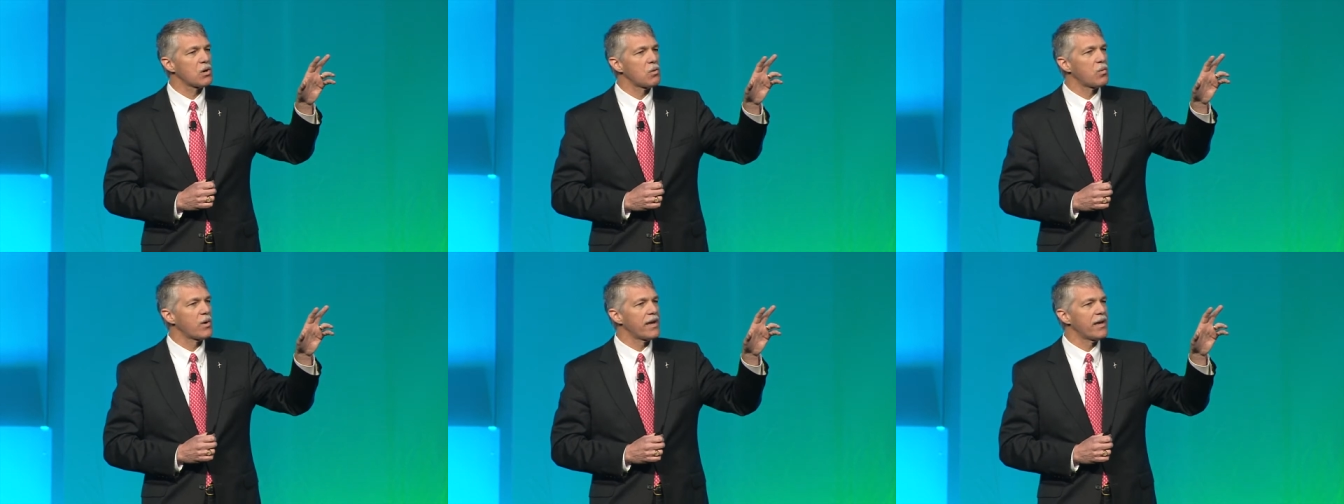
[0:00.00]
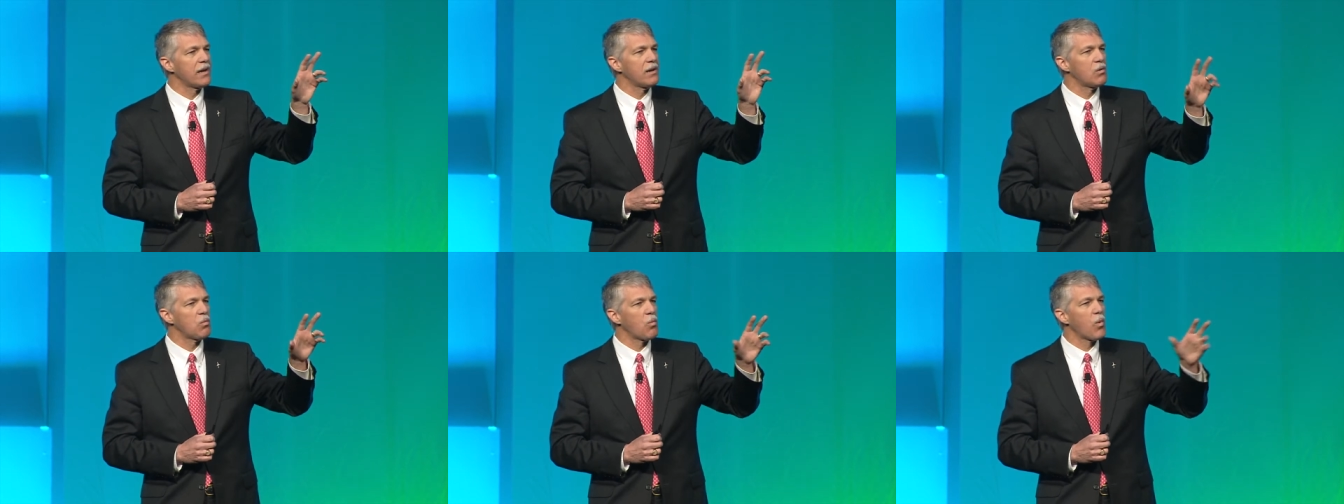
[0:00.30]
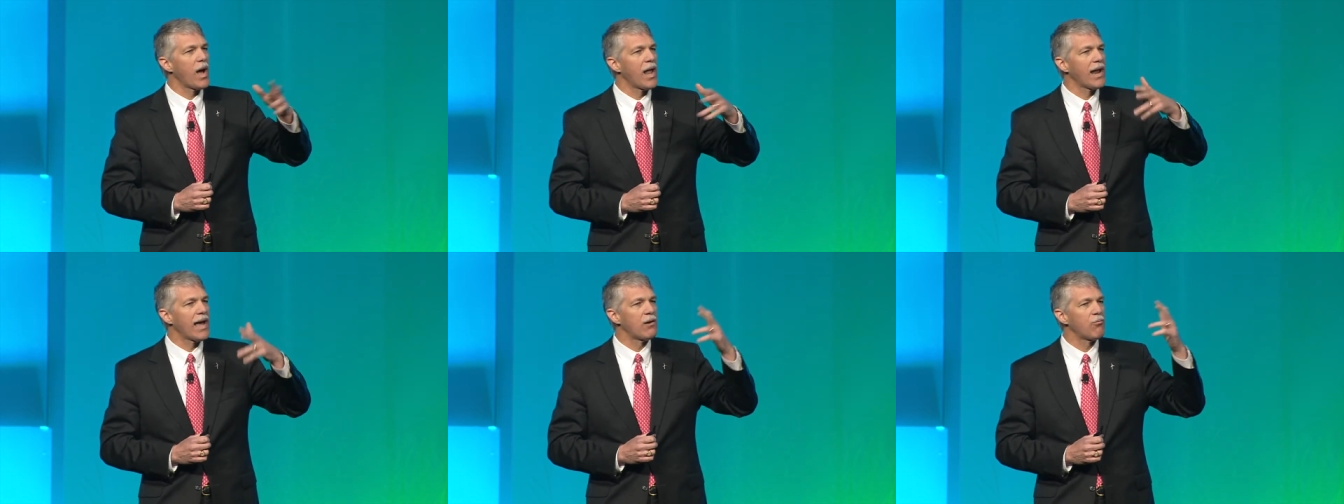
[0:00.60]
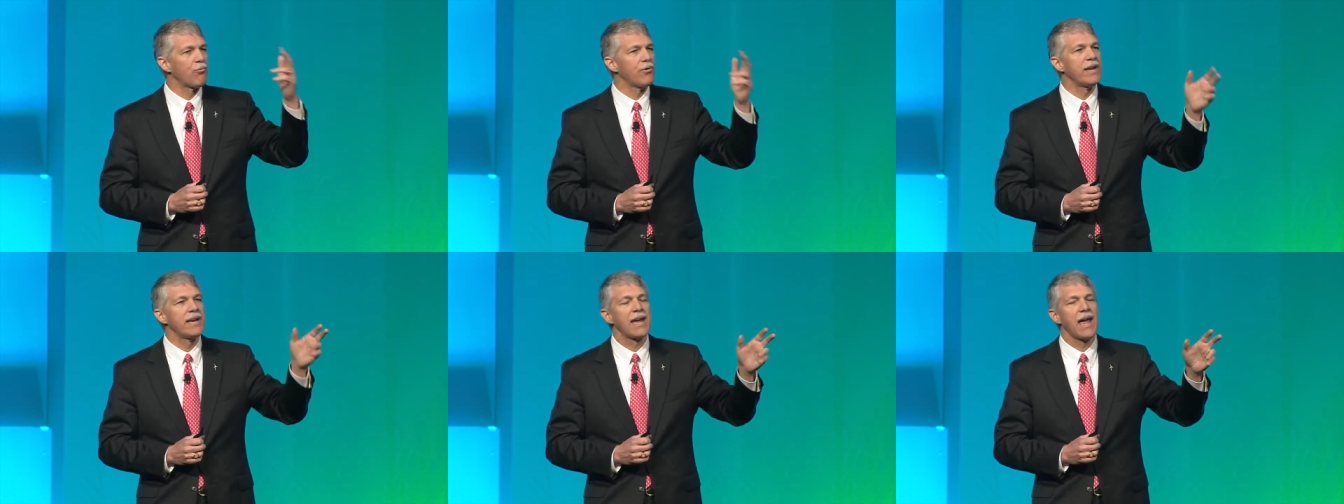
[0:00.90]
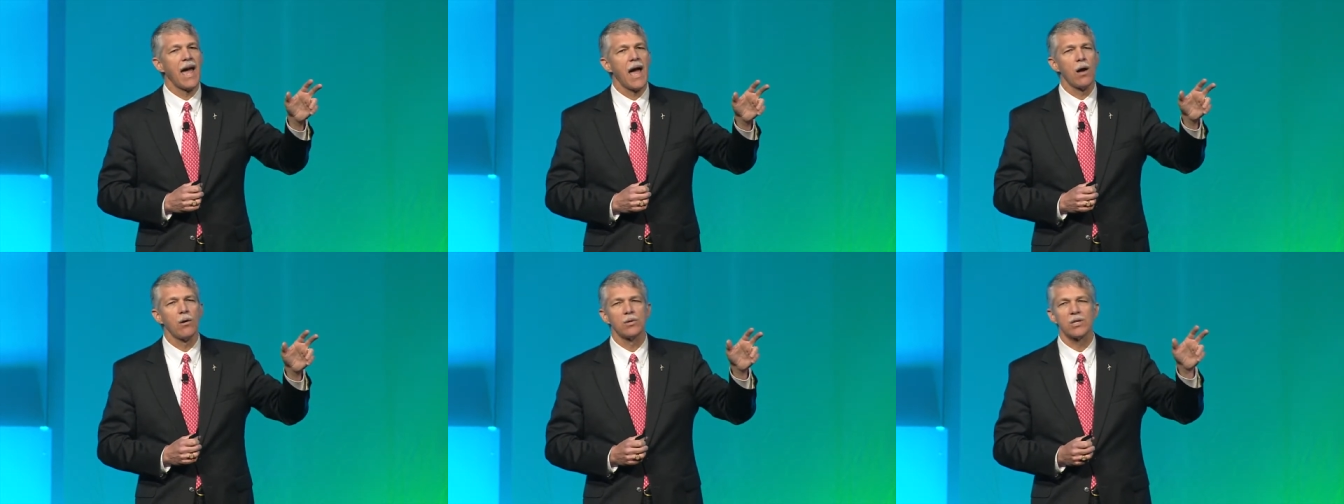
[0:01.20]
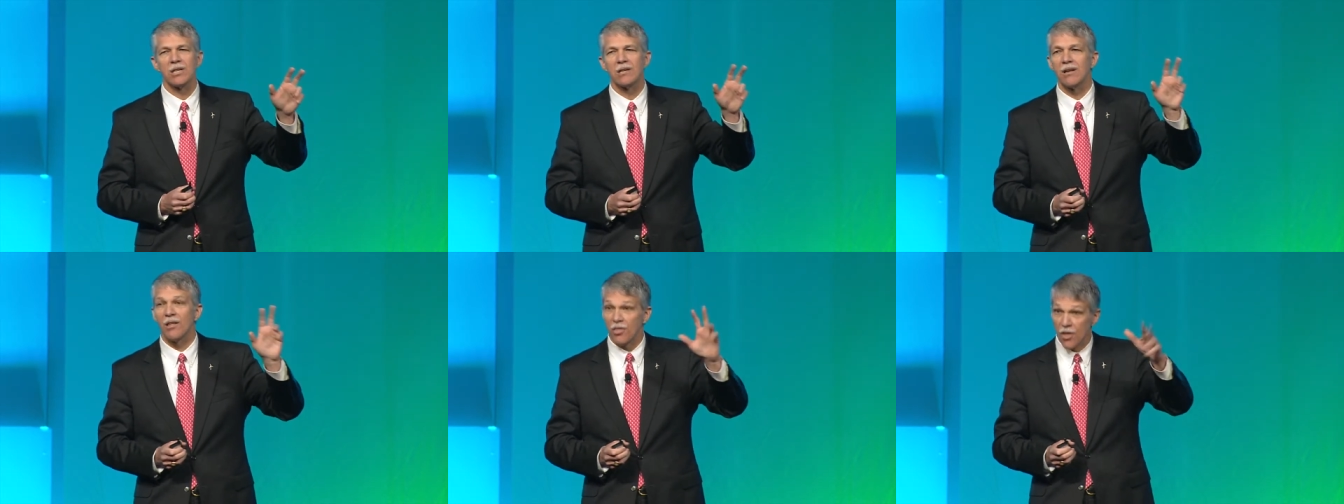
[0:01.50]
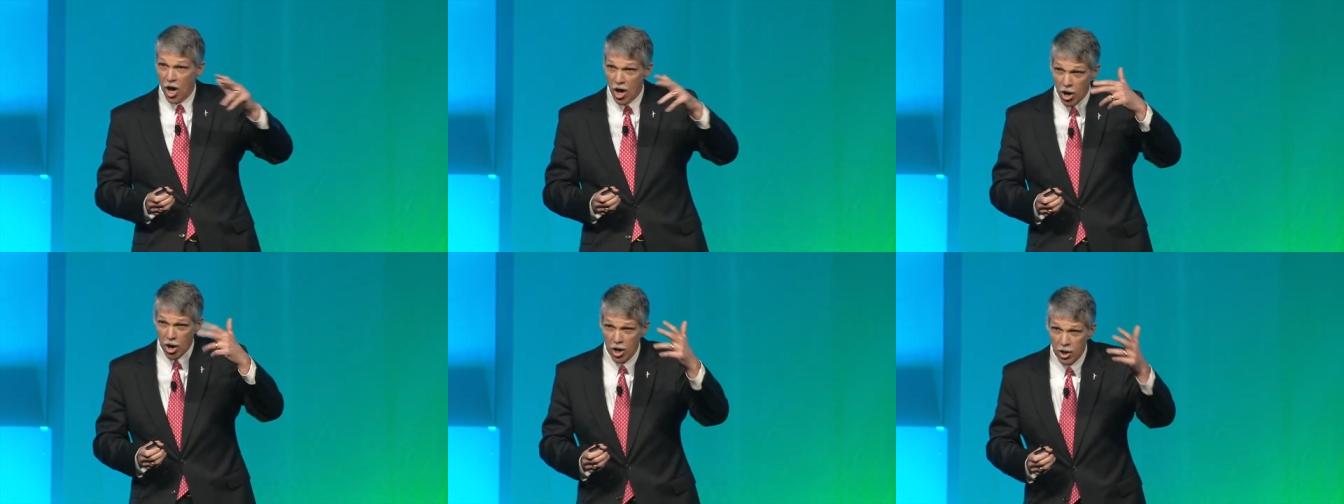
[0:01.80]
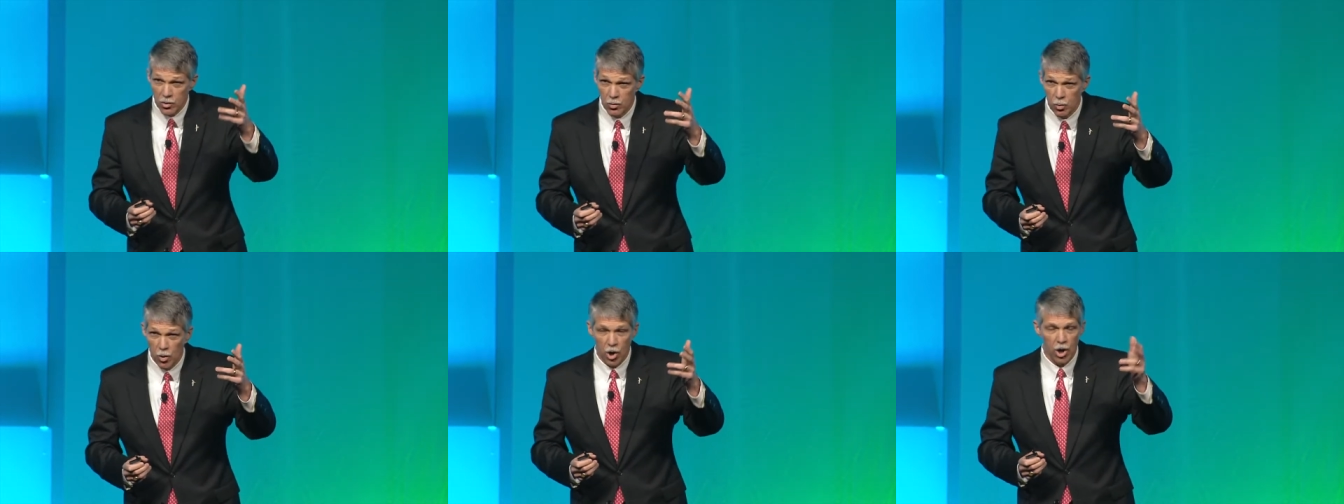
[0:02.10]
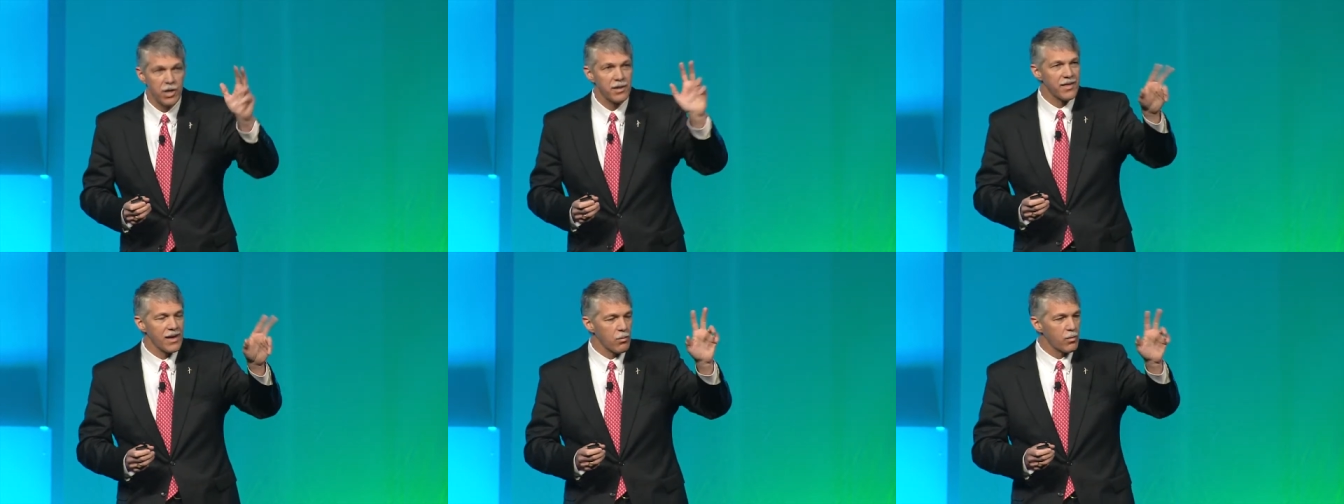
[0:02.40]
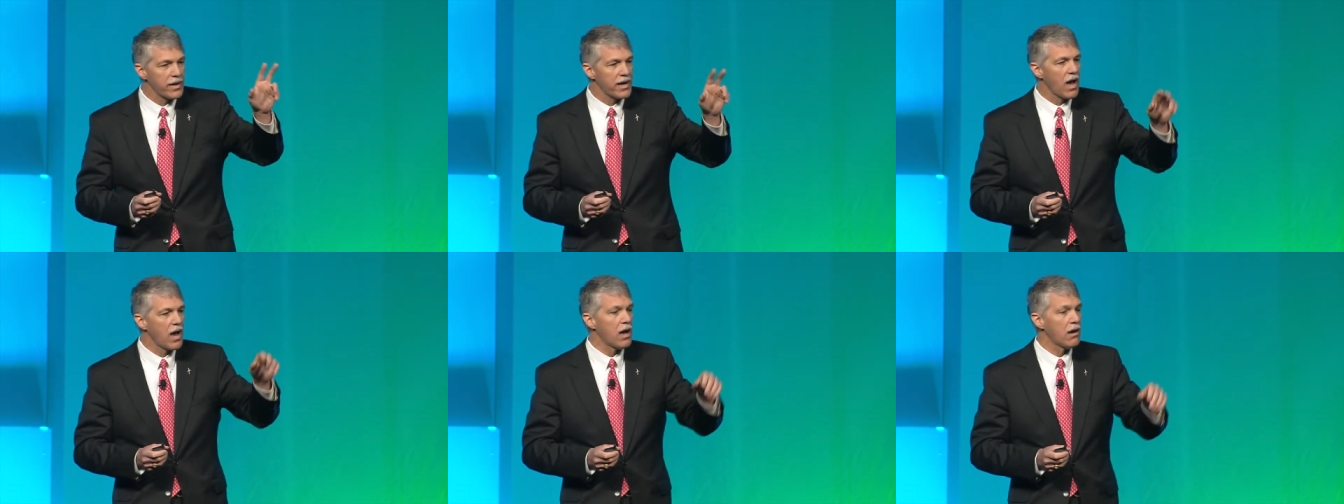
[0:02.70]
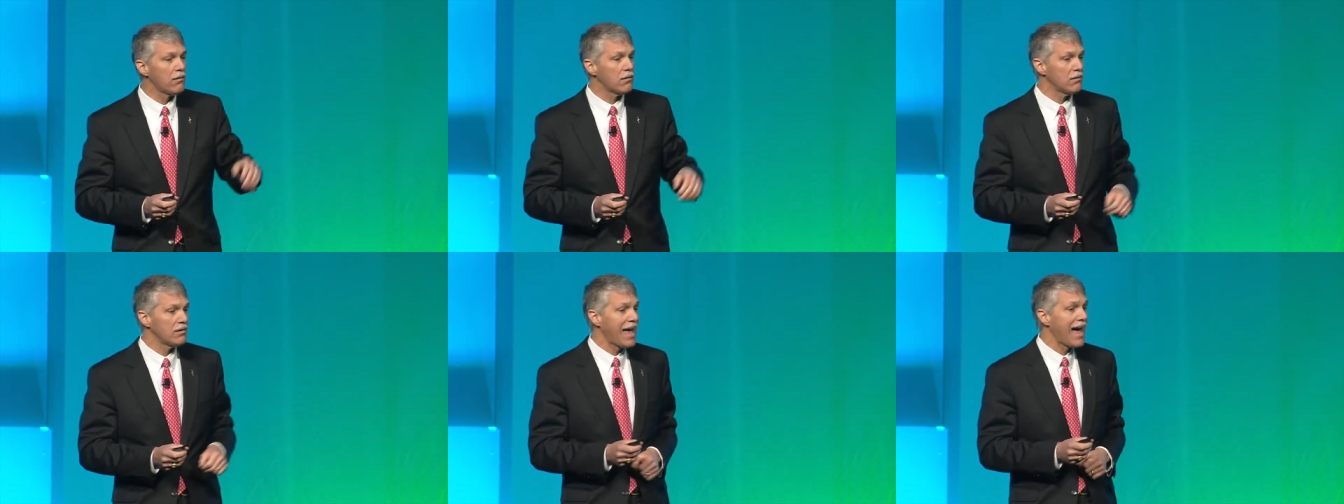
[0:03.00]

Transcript: of wind while I recount the hard work that we ha